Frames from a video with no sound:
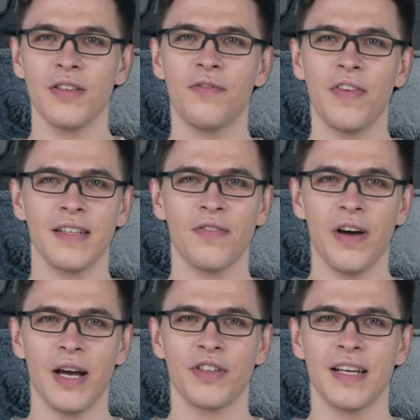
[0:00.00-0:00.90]
effects of
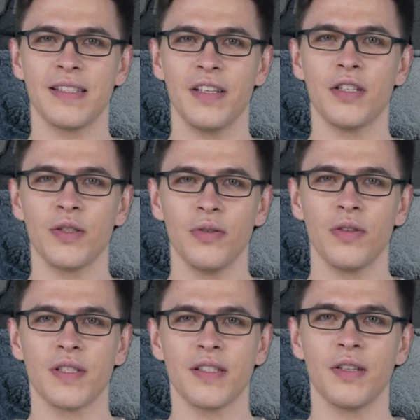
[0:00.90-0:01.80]
objects in the
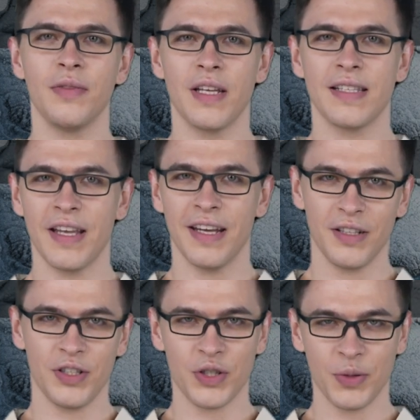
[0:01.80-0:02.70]
solar system like
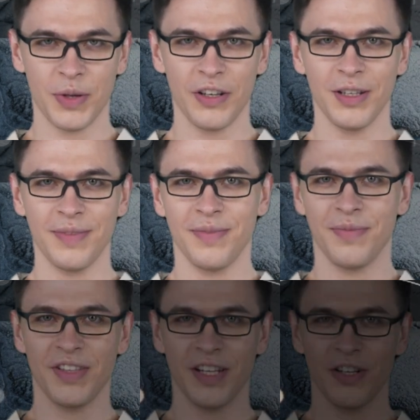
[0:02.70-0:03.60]
Saturn and Jupiter, the